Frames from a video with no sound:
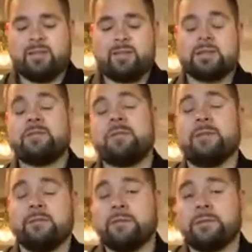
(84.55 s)
Holy
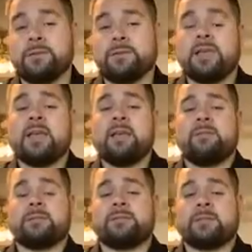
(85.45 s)
Fun Foods
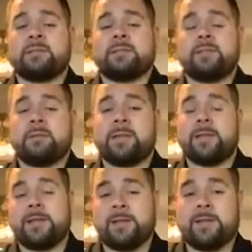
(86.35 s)
was first
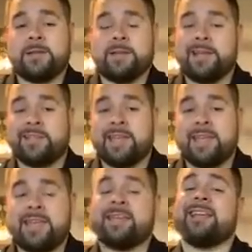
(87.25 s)
located here in
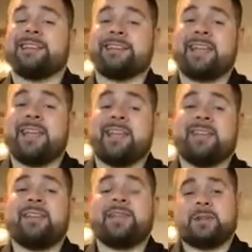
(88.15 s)
LA in
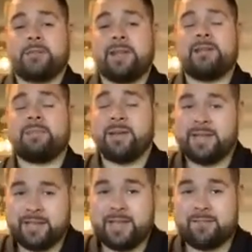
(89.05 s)
1980, created by
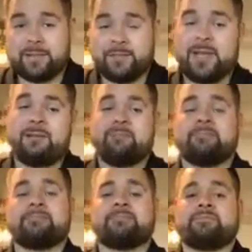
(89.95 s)
David Tran.
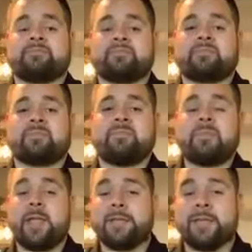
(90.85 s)

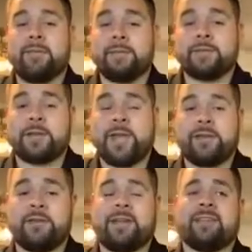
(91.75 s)
David
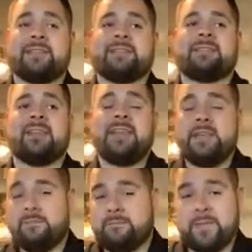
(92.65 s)
Tran created this
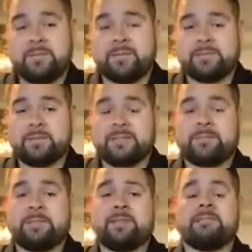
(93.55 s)
famous
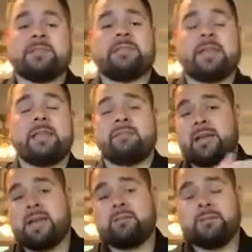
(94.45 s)
recipe which dated
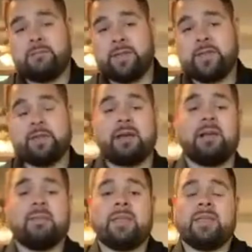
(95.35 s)
back from
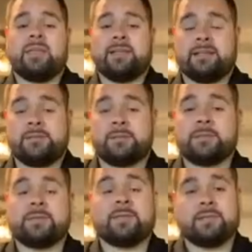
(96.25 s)
Vietnam and his
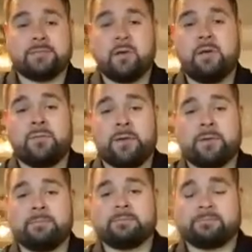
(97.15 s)
roots in a small farm.